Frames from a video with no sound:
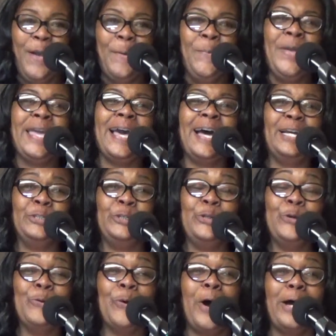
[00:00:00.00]
Because
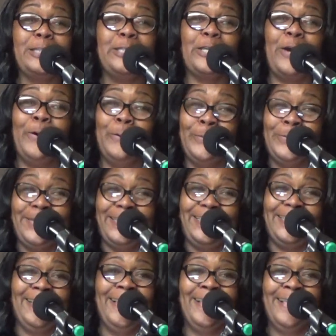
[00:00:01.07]
you are
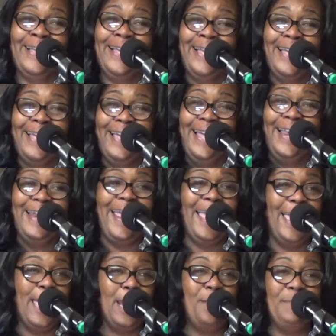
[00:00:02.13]
chosen. The
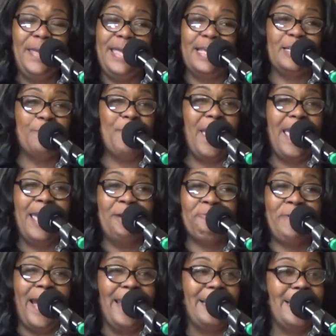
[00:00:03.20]
enemy is mad
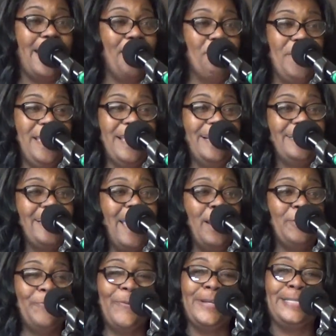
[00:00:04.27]
right now because
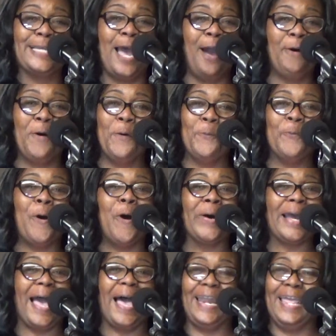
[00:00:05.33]
guess what? Y'all gonna
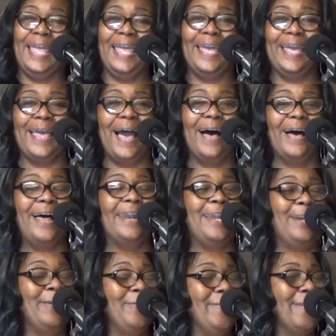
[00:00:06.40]
walk out of here,
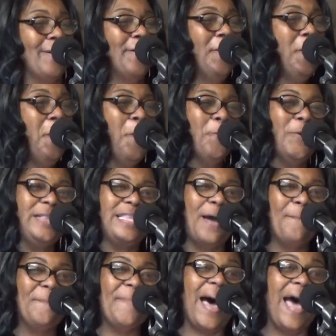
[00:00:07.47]
hallelujah, with
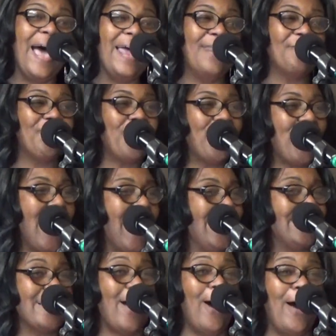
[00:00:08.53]
the mind of
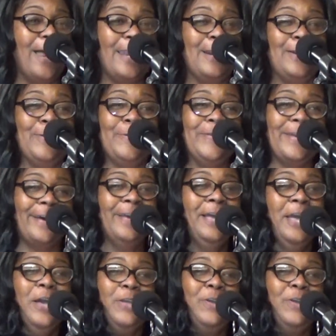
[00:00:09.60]
Christ, hallelujah.